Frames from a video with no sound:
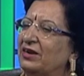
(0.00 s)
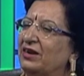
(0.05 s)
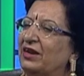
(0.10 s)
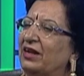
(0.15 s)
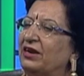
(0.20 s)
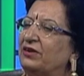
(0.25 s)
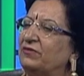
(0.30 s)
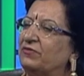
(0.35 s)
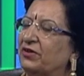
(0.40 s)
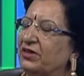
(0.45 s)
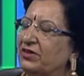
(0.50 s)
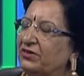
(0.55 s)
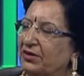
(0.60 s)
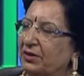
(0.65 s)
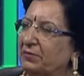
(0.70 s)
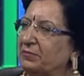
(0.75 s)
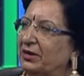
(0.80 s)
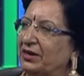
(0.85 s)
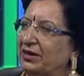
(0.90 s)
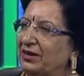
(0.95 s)
and first
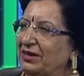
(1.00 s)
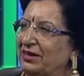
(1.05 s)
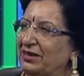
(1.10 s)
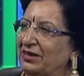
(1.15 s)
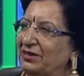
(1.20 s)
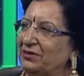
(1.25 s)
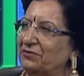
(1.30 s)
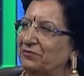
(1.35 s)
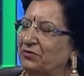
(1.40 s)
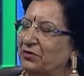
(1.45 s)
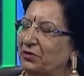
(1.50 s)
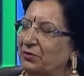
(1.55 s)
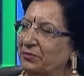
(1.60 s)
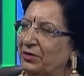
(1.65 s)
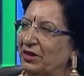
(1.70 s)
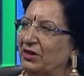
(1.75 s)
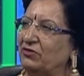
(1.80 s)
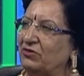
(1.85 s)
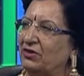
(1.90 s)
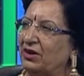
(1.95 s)
time again from
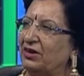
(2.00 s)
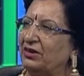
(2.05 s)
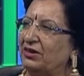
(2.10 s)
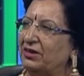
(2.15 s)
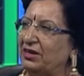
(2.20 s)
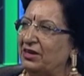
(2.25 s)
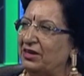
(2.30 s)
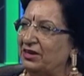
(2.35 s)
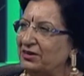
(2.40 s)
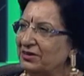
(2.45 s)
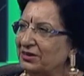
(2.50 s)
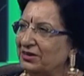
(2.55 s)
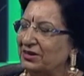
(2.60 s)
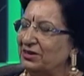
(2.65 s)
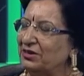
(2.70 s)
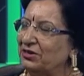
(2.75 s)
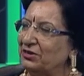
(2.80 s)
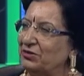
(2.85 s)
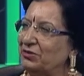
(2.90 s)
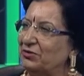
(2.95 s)
Asia in
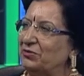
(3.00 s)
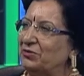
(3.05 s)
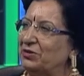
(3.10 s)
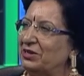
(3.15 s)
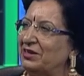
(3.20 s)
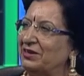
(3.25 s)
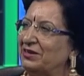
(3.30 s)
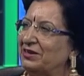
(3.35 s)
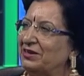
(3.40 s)
continuity